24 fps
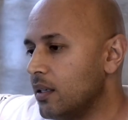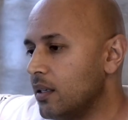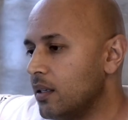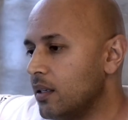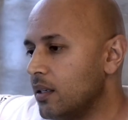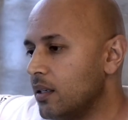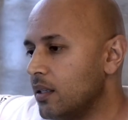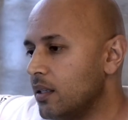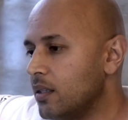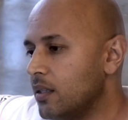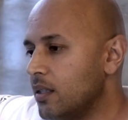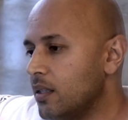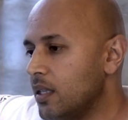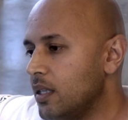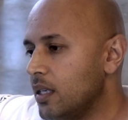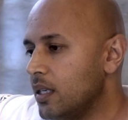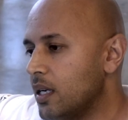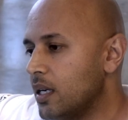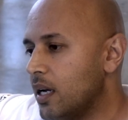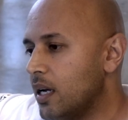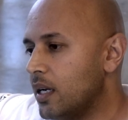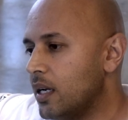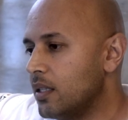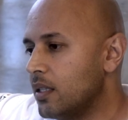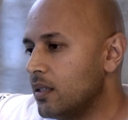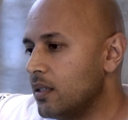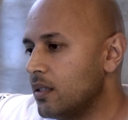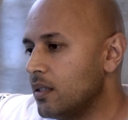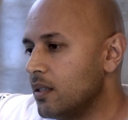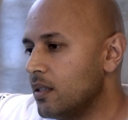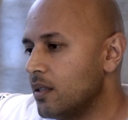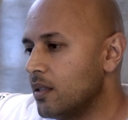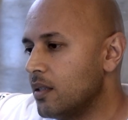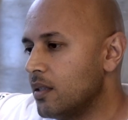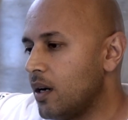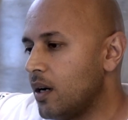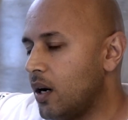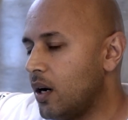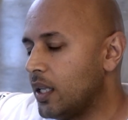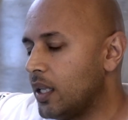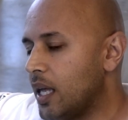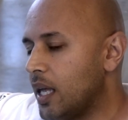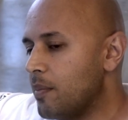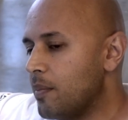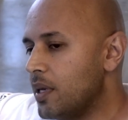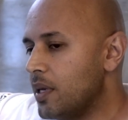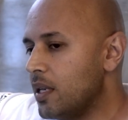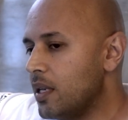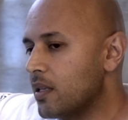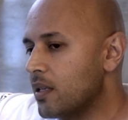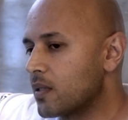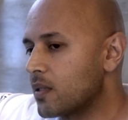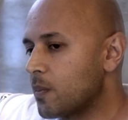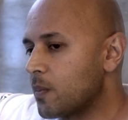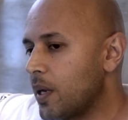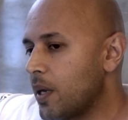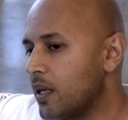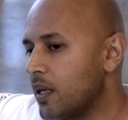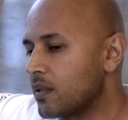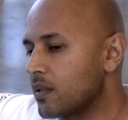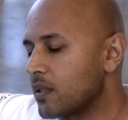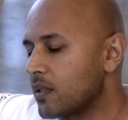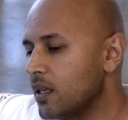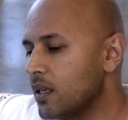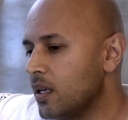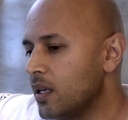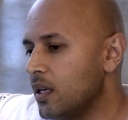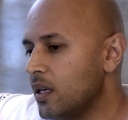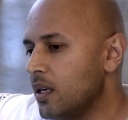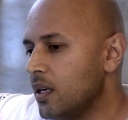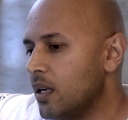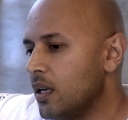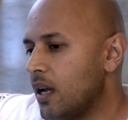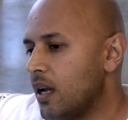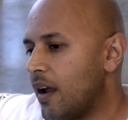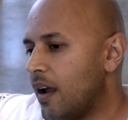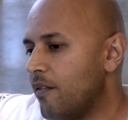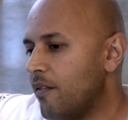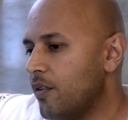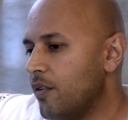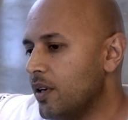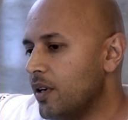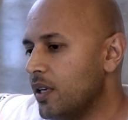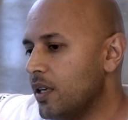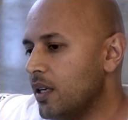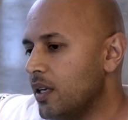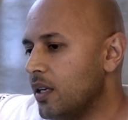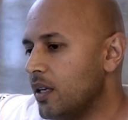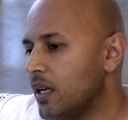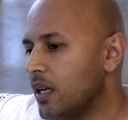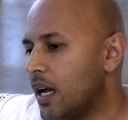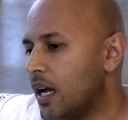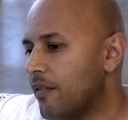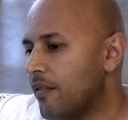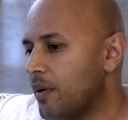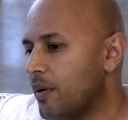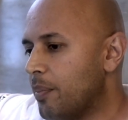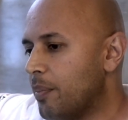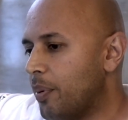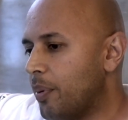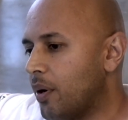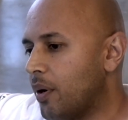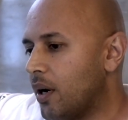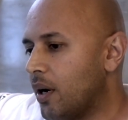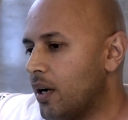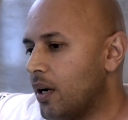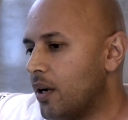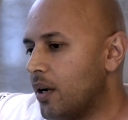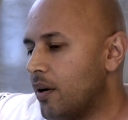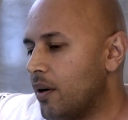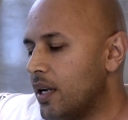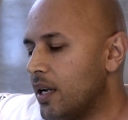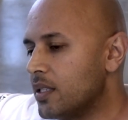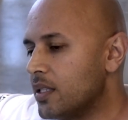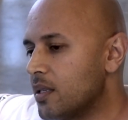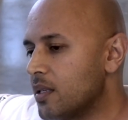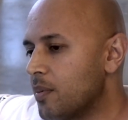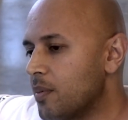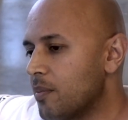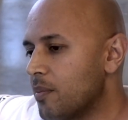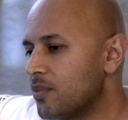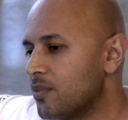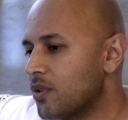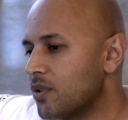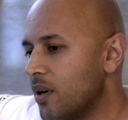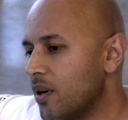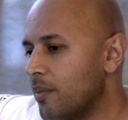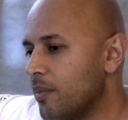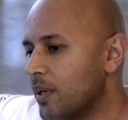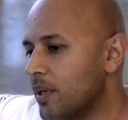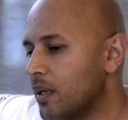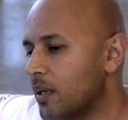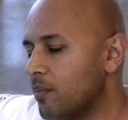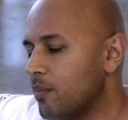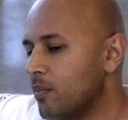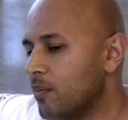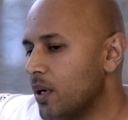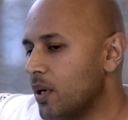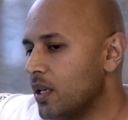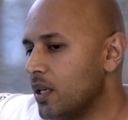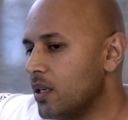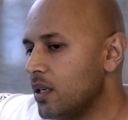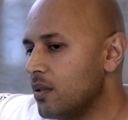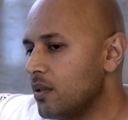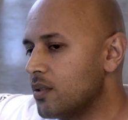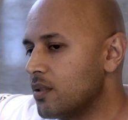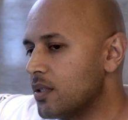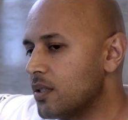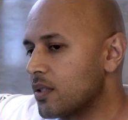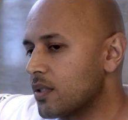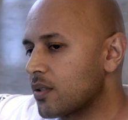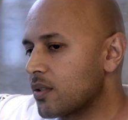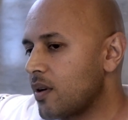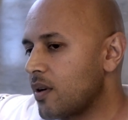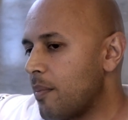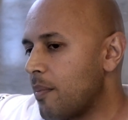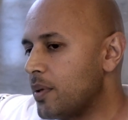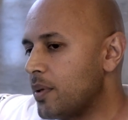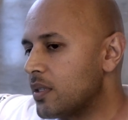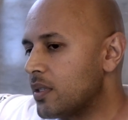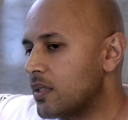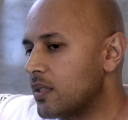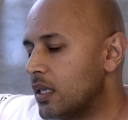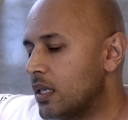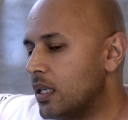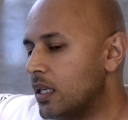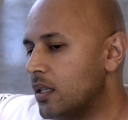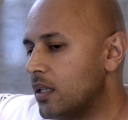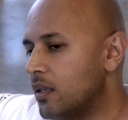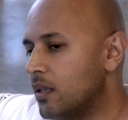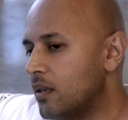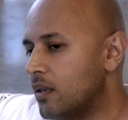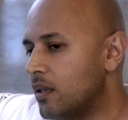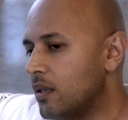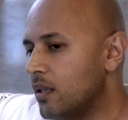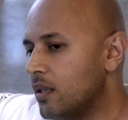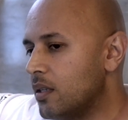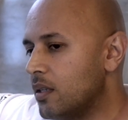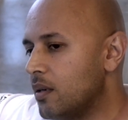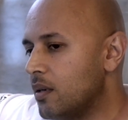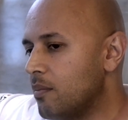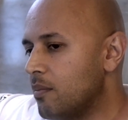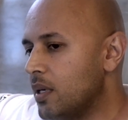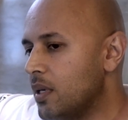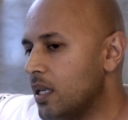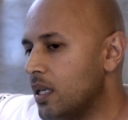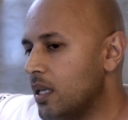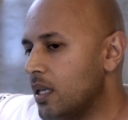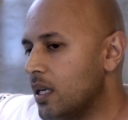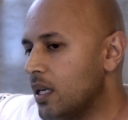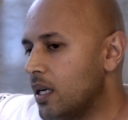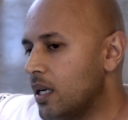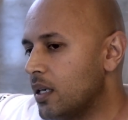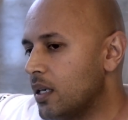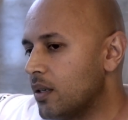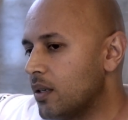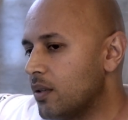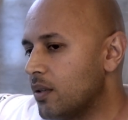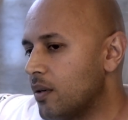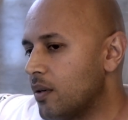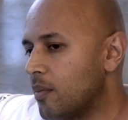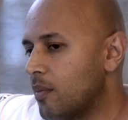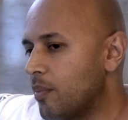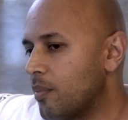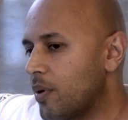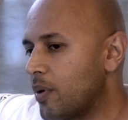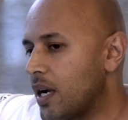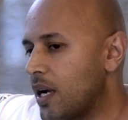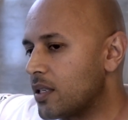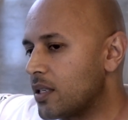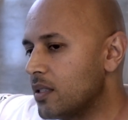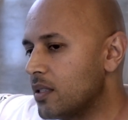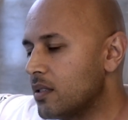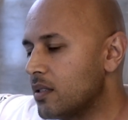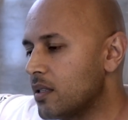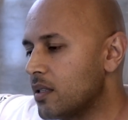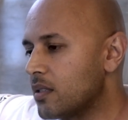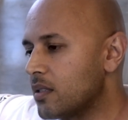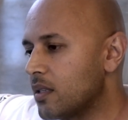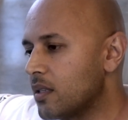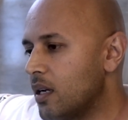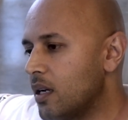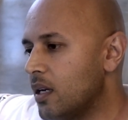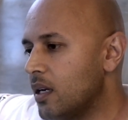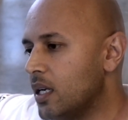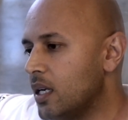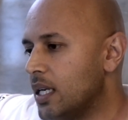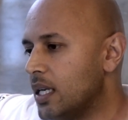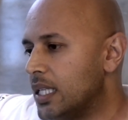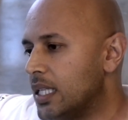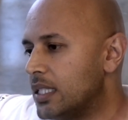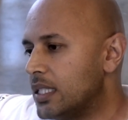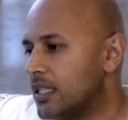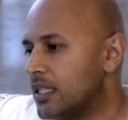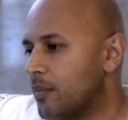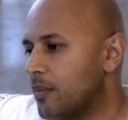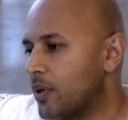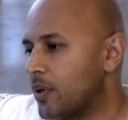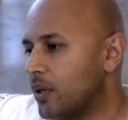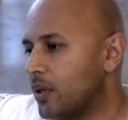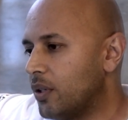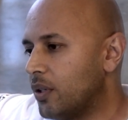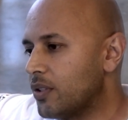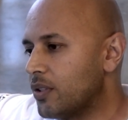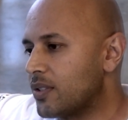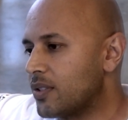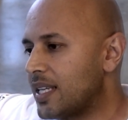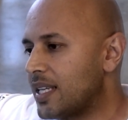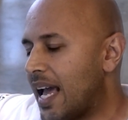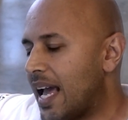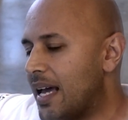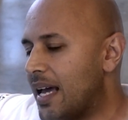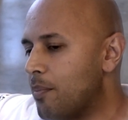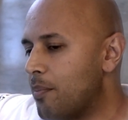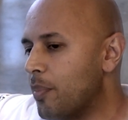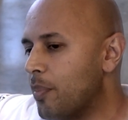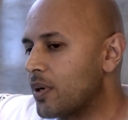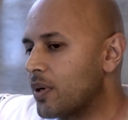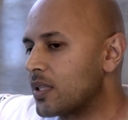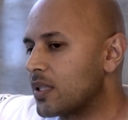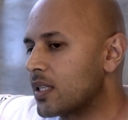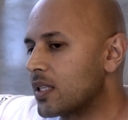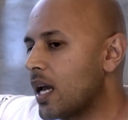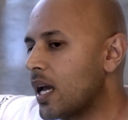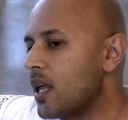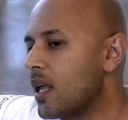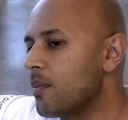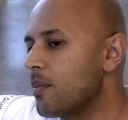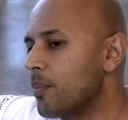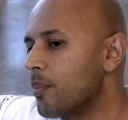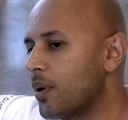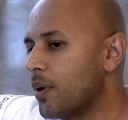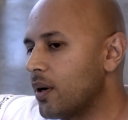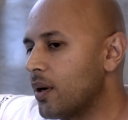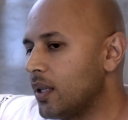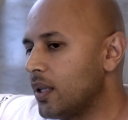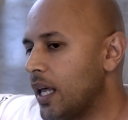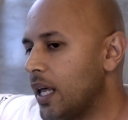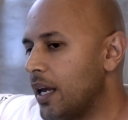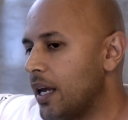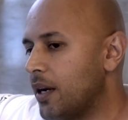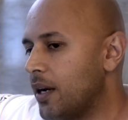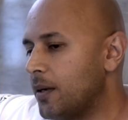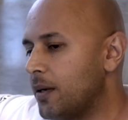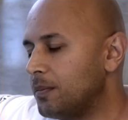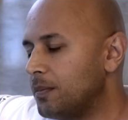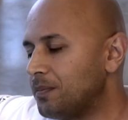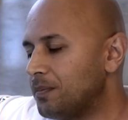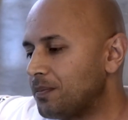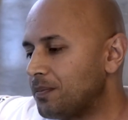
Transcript: in the uh, in, in the online media space every every partner ends up absorbing a, a huge discrepancy in their in their media or uh, their impressions it's a uh, typical is 10% per layer